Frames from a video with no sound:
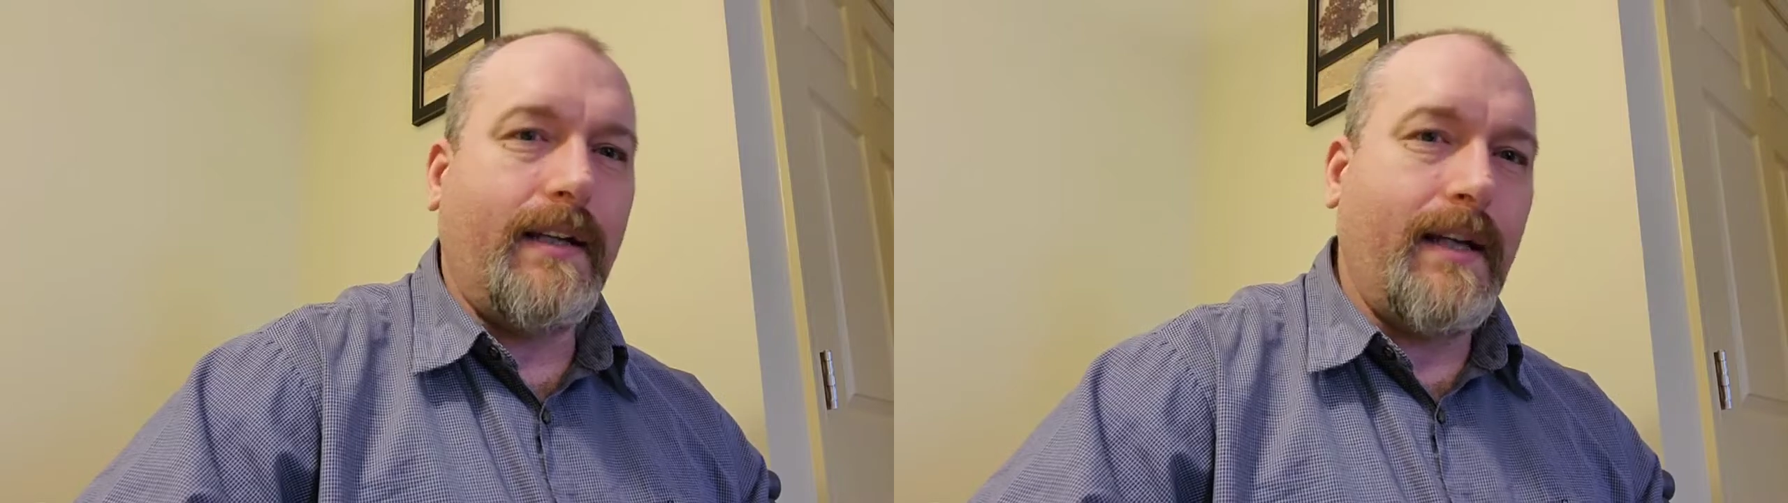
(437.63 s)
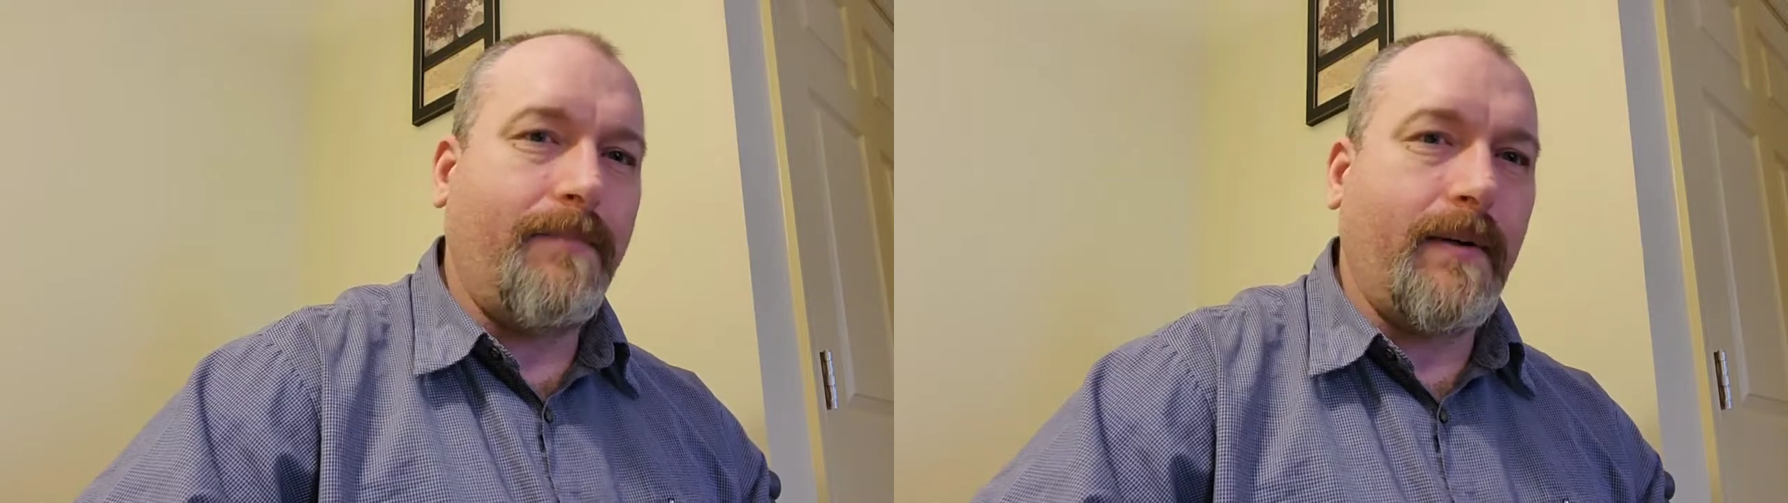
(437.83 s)

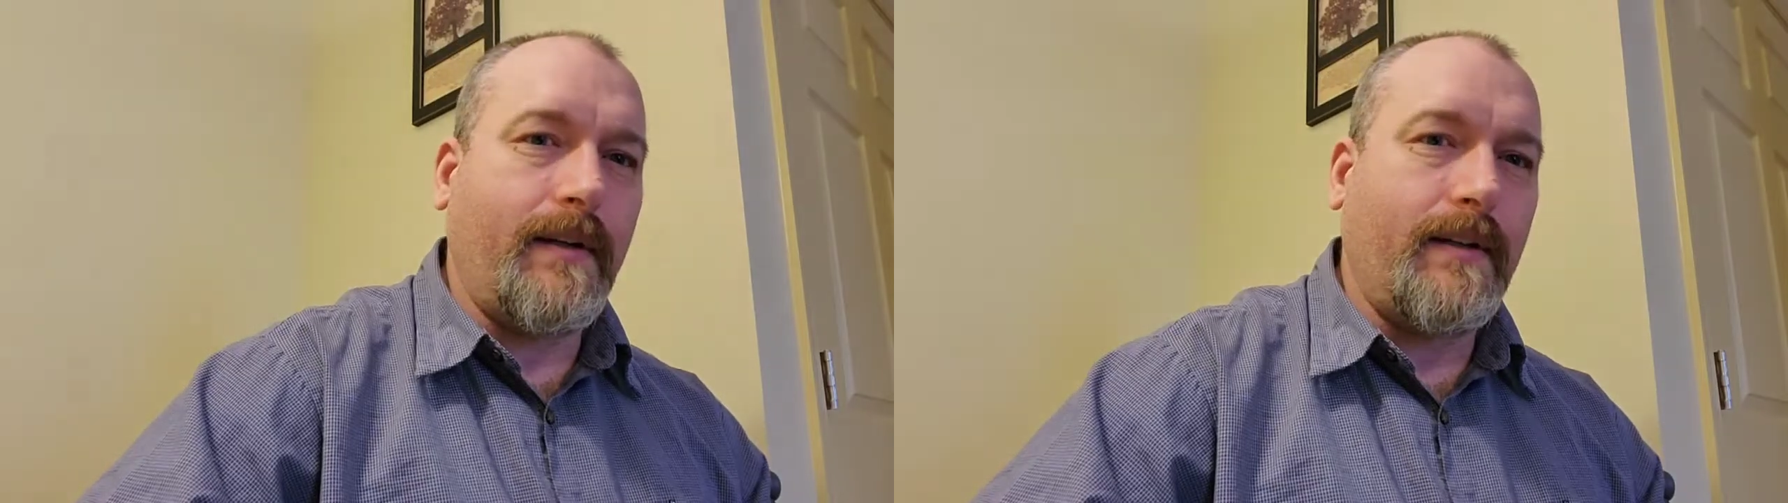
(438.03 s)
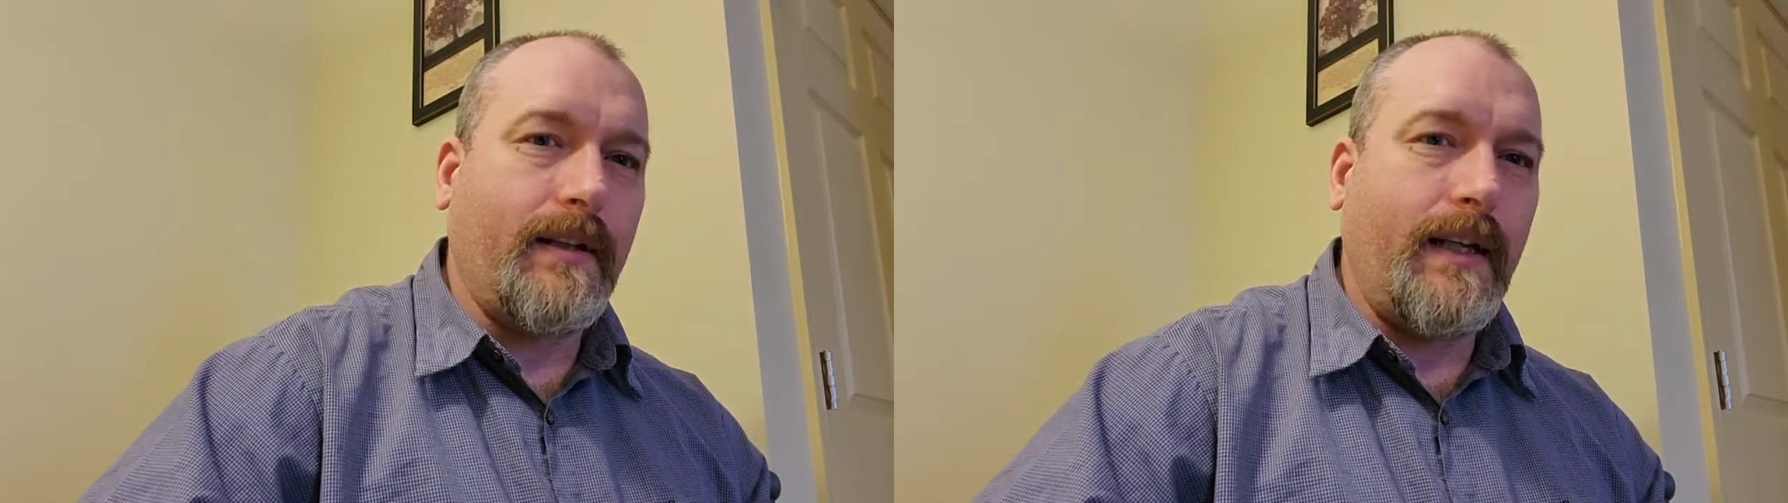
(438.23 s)
Keep
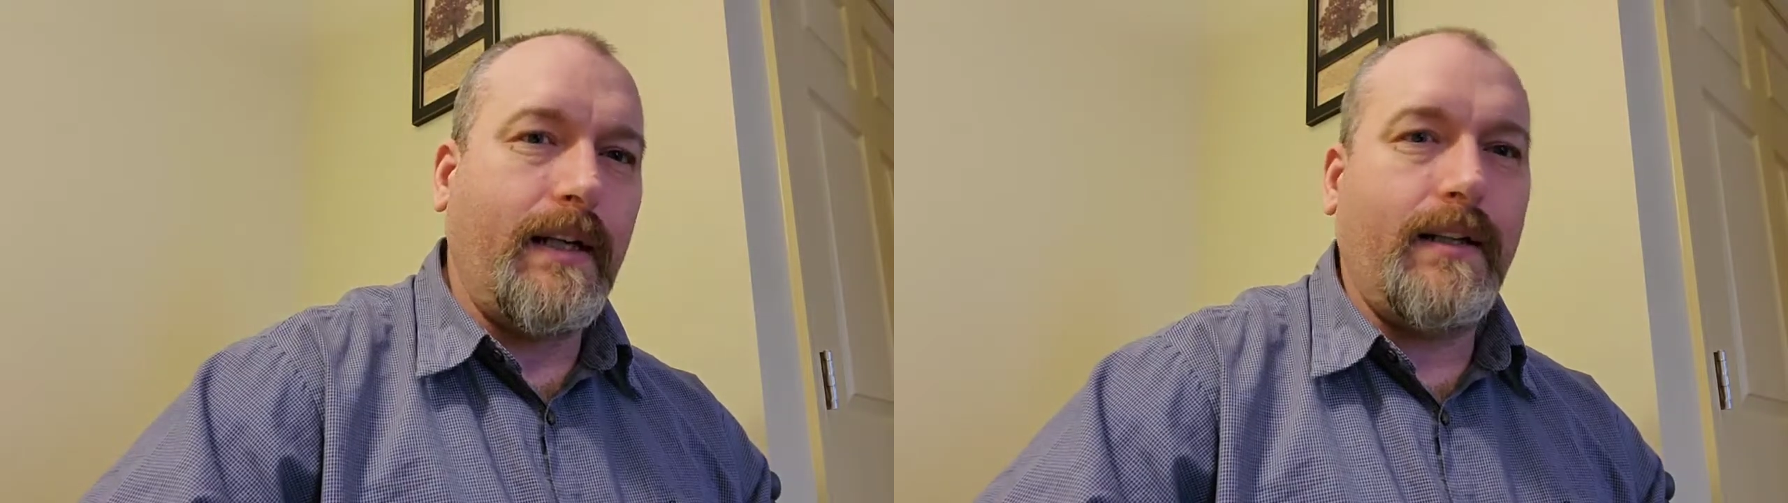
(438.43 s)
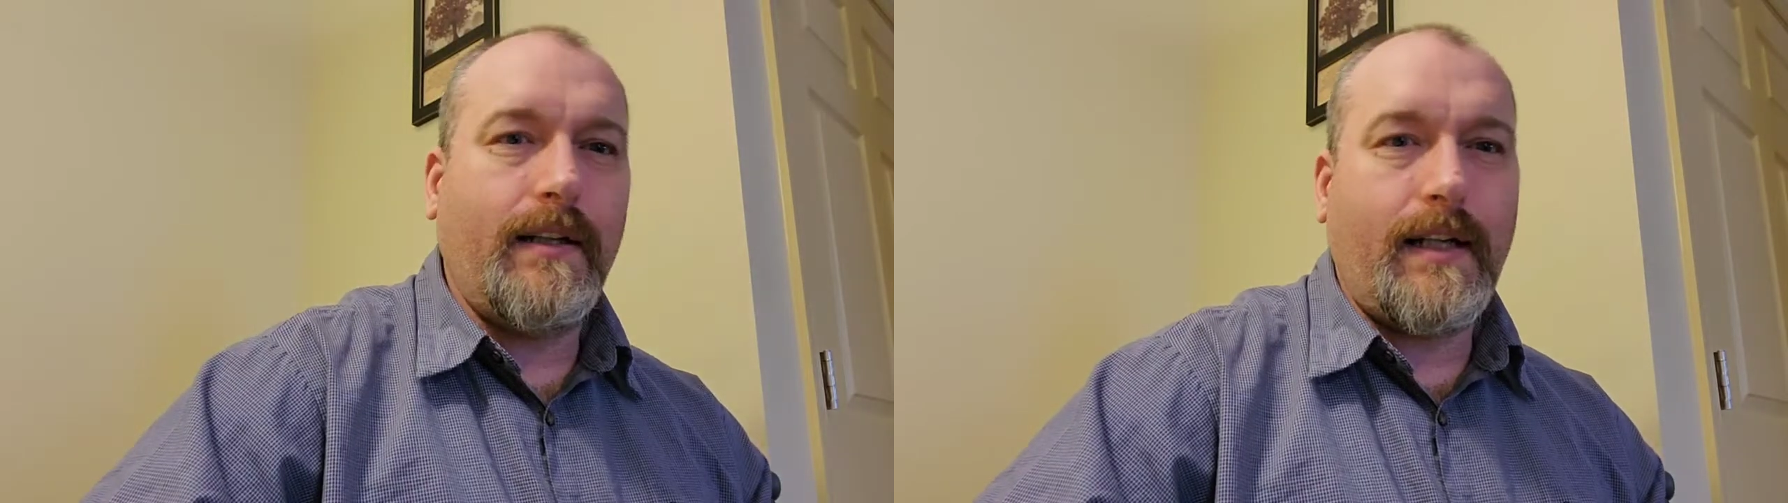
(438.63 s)
it clean.